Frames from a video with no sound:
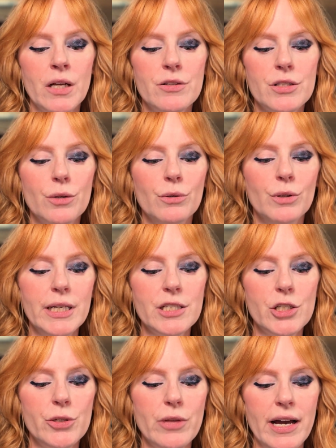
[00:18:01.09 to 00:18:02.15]
So let's
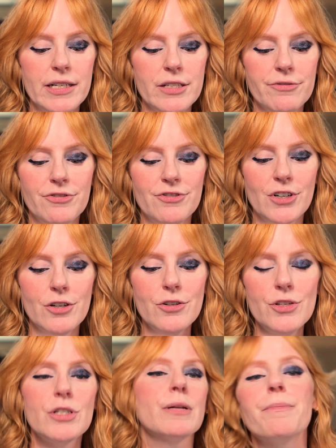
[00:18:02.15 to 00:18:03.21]
do that
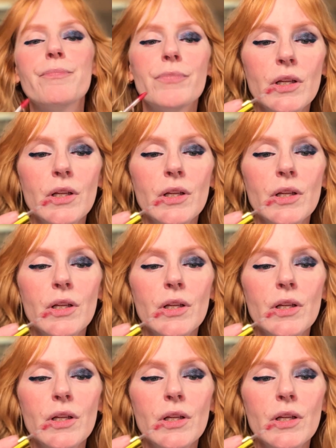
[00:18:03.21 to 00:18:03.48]
first.